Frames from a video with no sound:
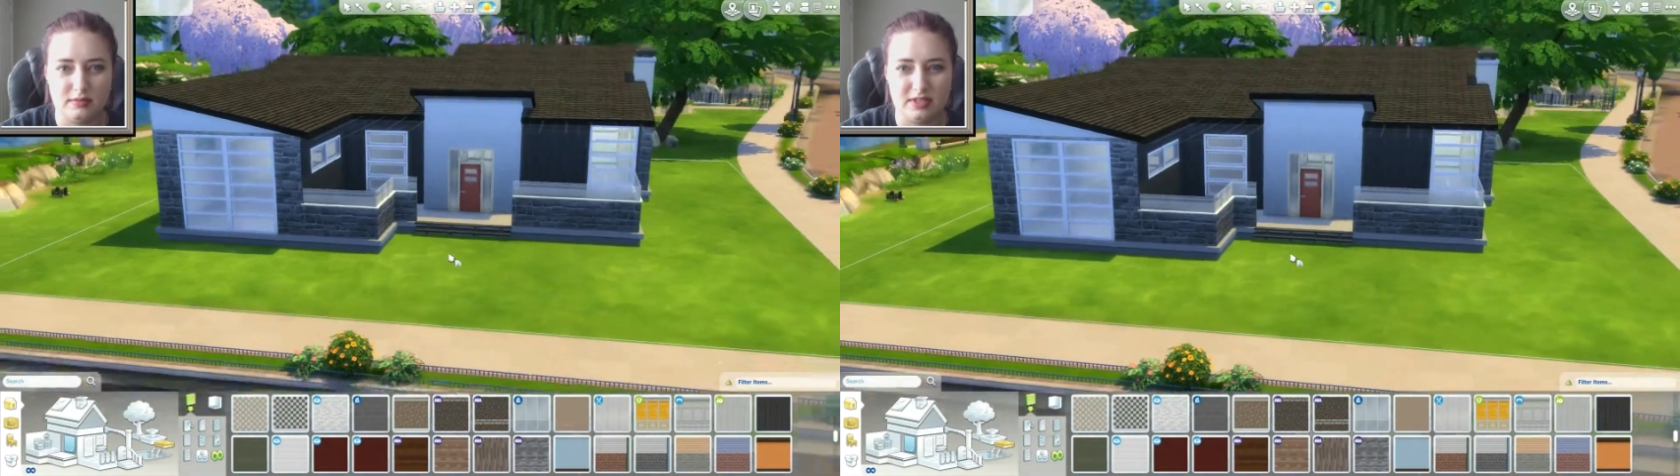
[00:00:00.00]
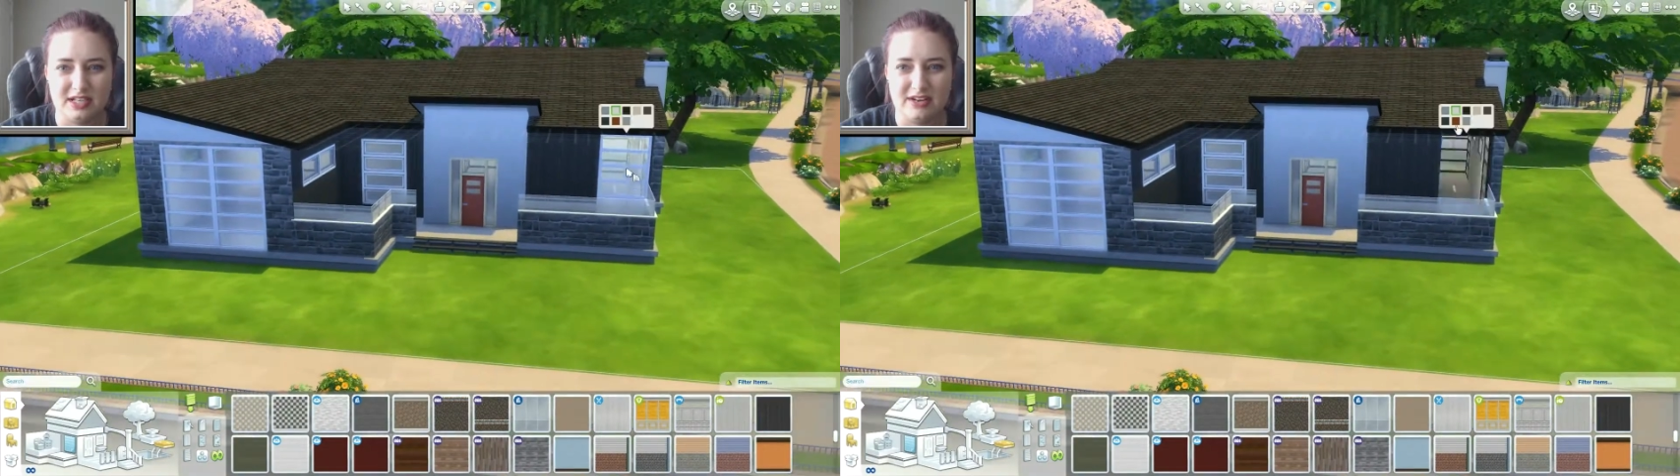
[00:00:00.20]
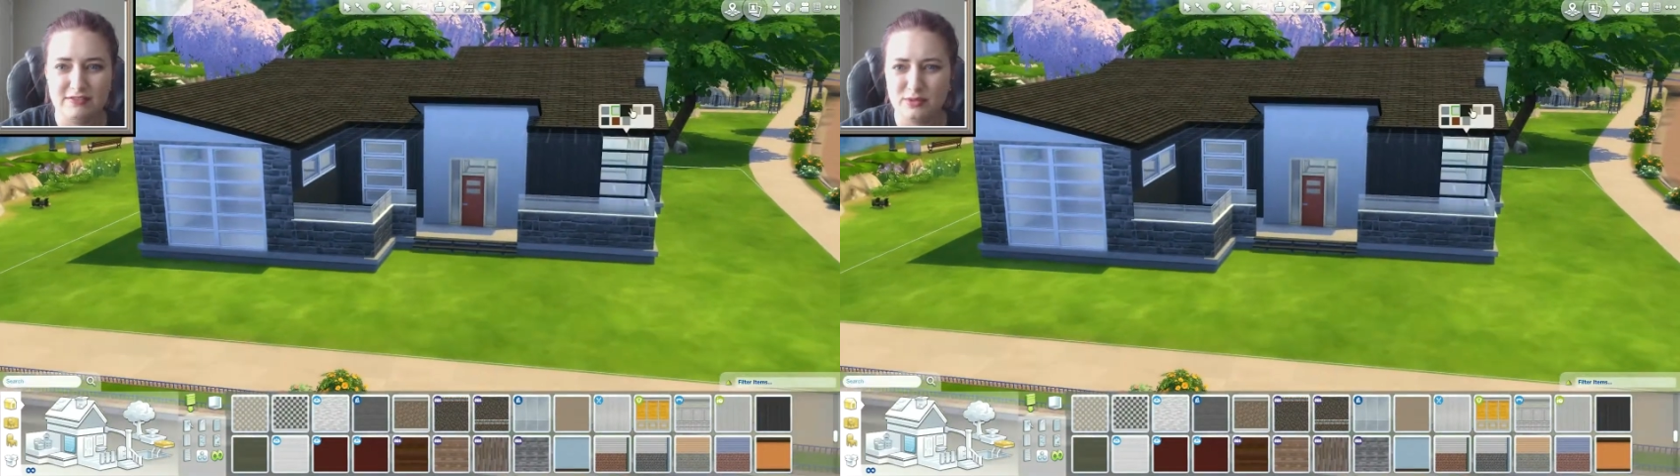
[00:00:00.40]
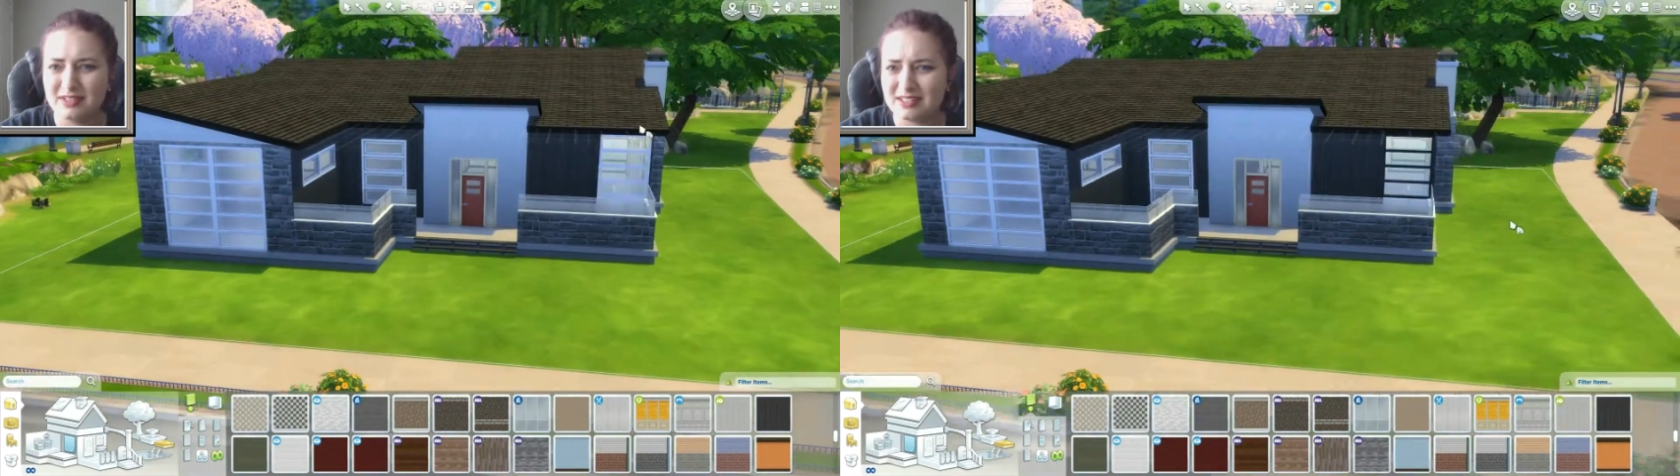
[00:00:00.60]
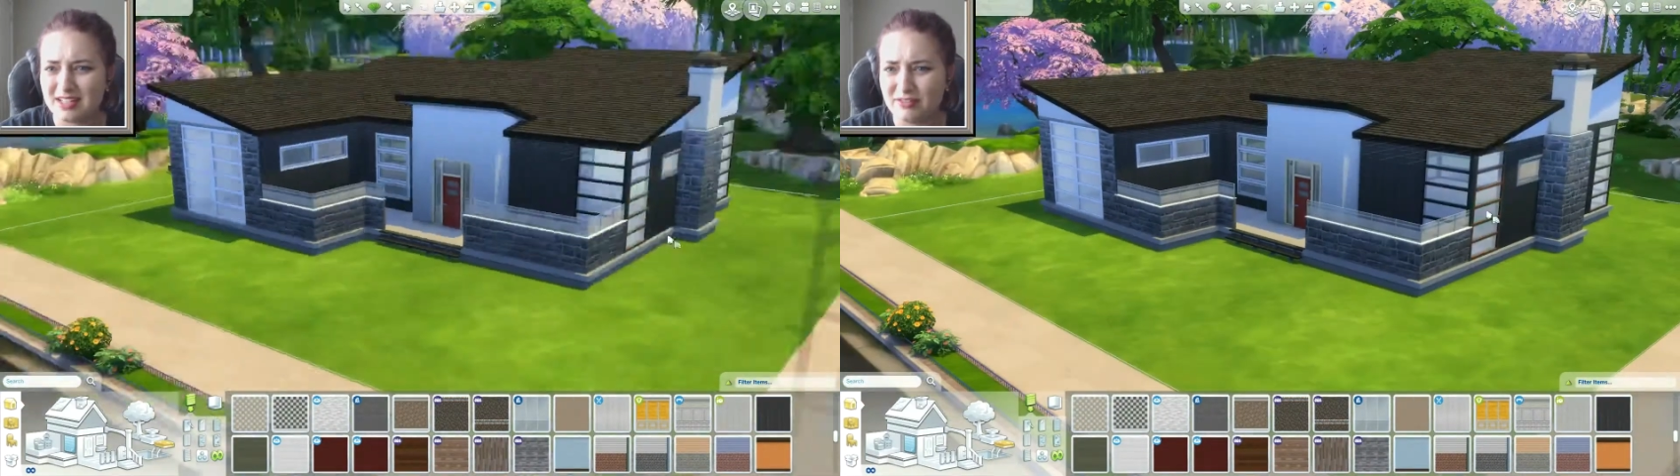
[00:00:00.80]
did I forget?
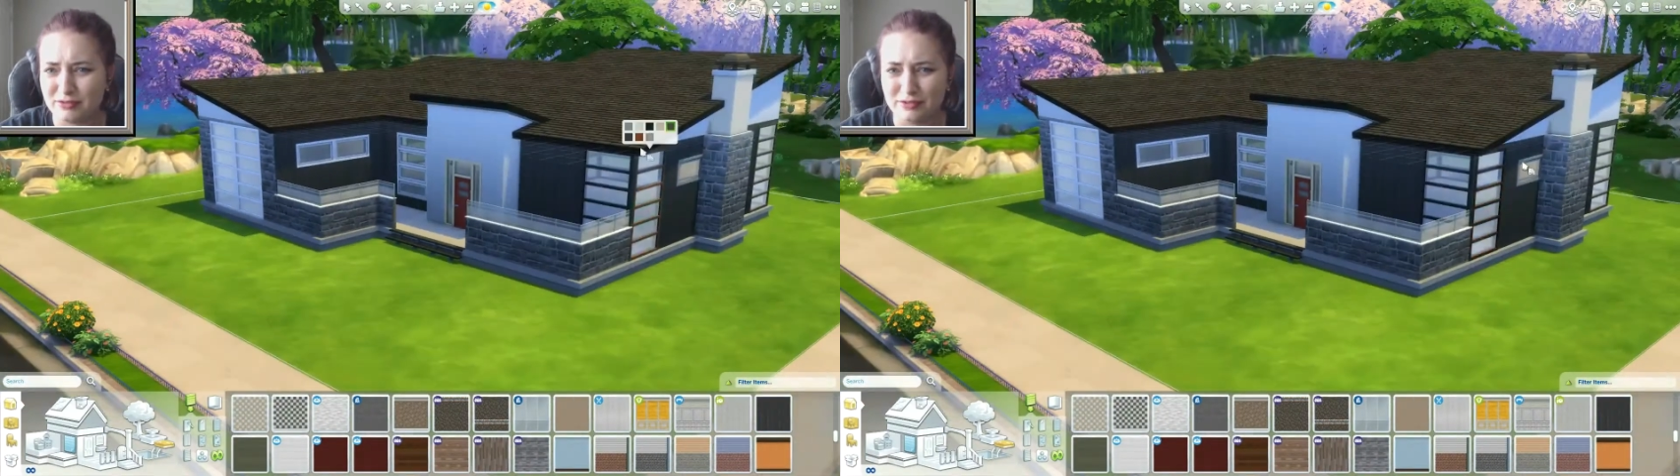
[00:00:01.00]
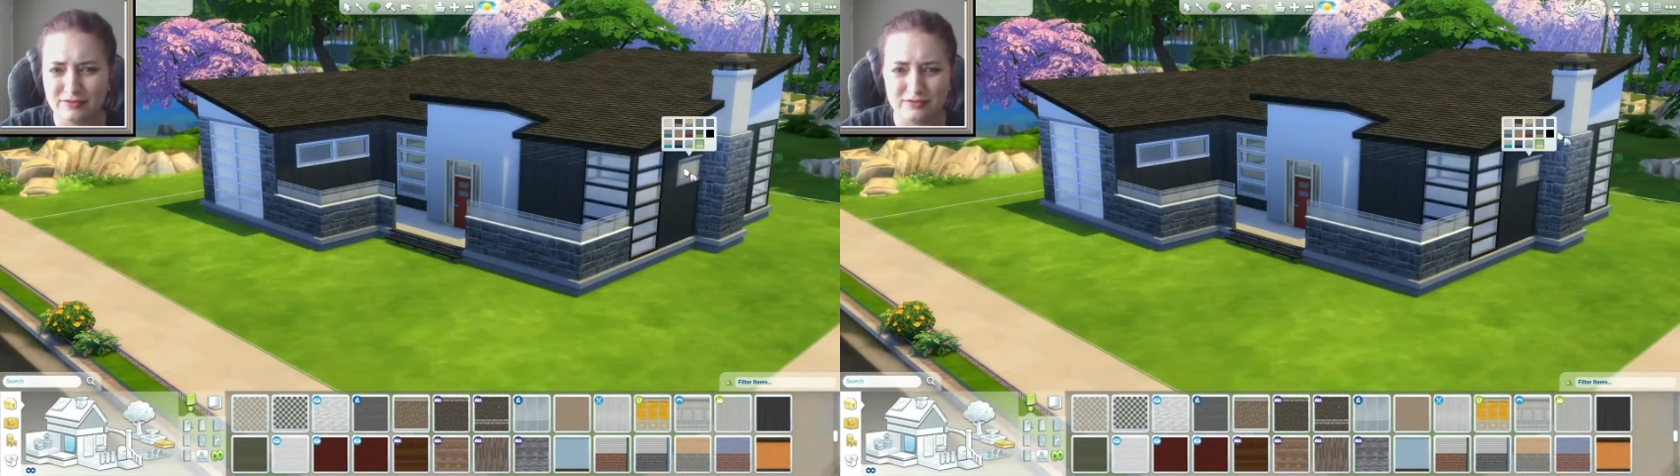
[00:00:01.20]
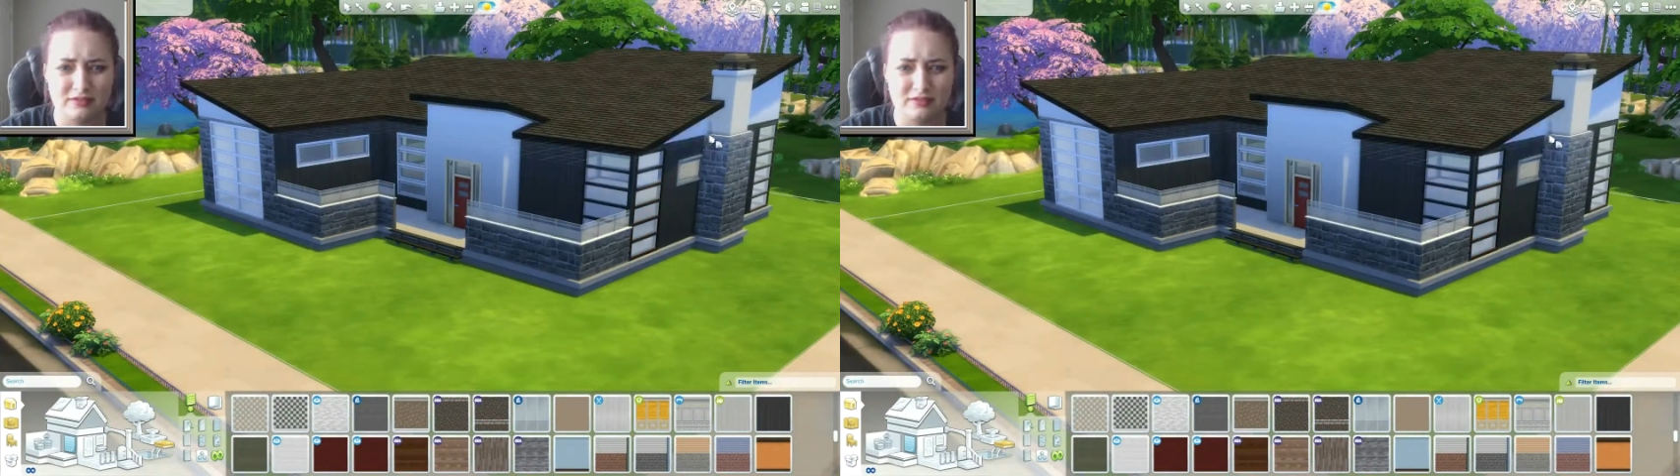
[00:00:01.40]
Is that roof?